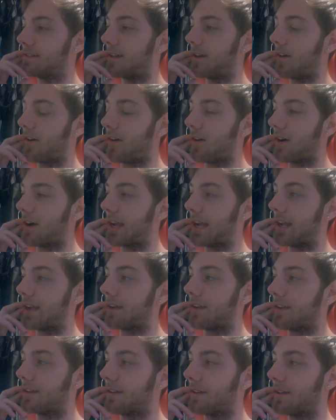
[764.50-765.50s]

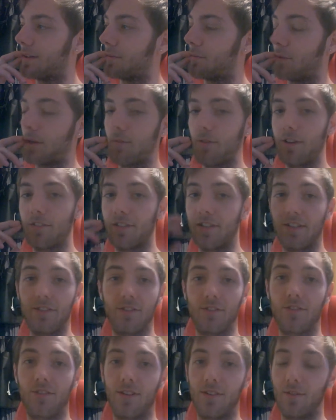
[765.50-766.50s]
We recently just
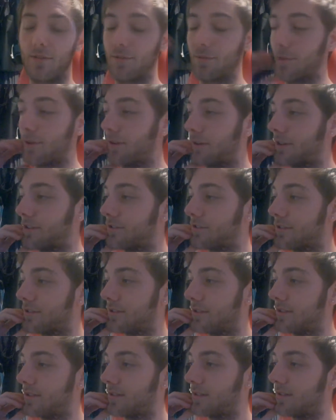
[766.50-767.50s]
signed off from college,
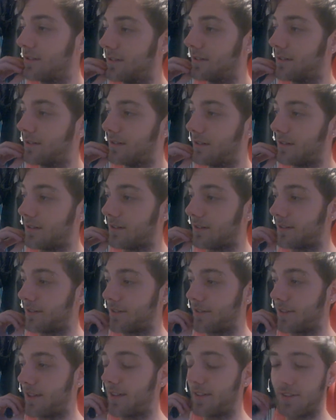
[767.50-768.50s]
so
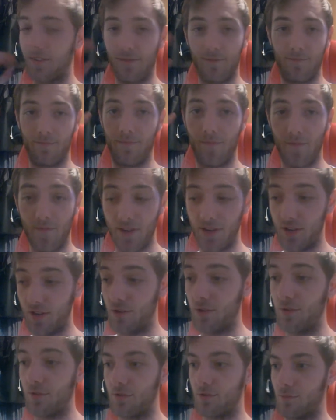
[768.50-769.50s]
that's a
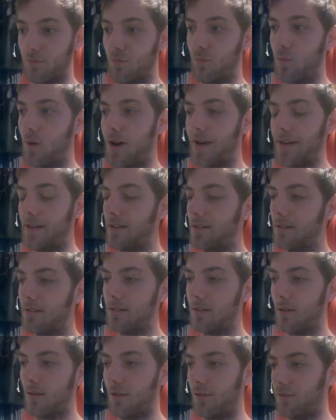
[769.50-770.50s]
huge weight
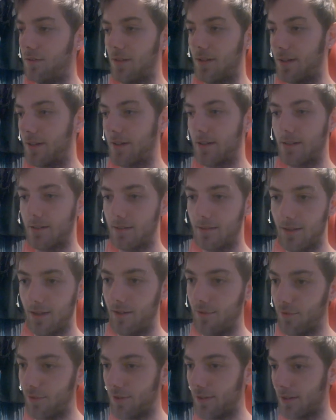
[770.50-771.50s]
off, like,
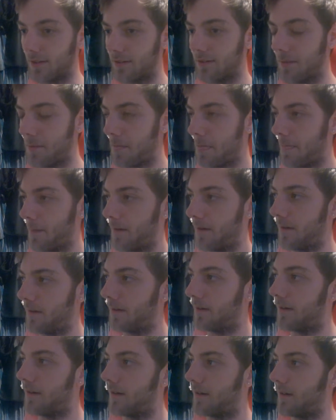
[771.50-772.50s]
everything.
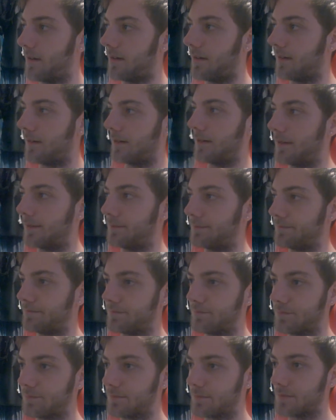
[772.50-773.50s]

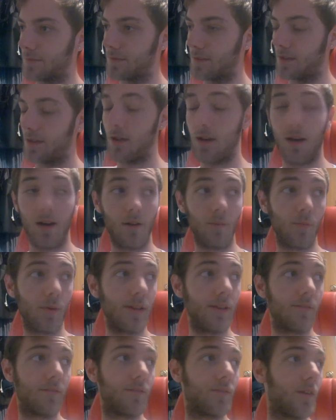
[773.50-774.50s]

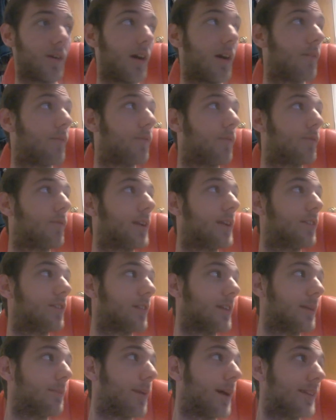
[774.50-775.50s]
I've
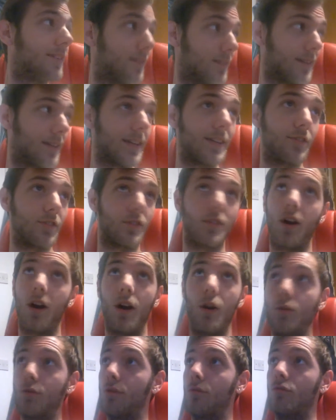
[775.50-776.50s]
recently basically just got a
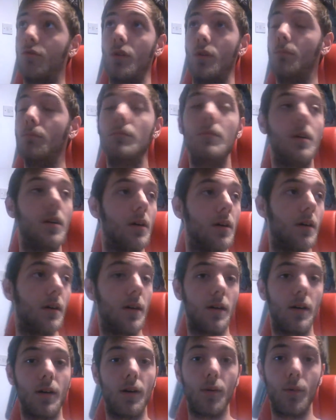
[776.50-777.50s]
whole new room.
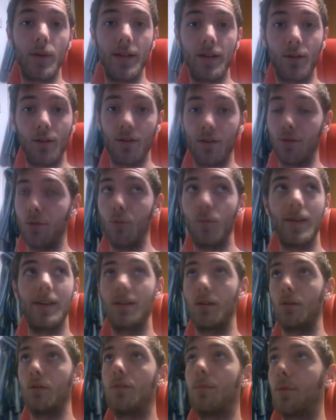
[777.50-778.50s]
We got new
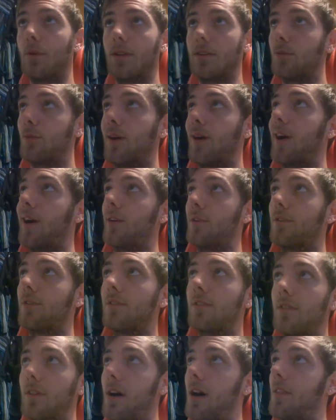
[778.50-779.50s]
windows put into our
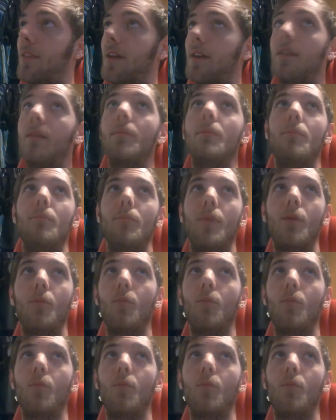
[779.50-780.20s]
house, and then Mum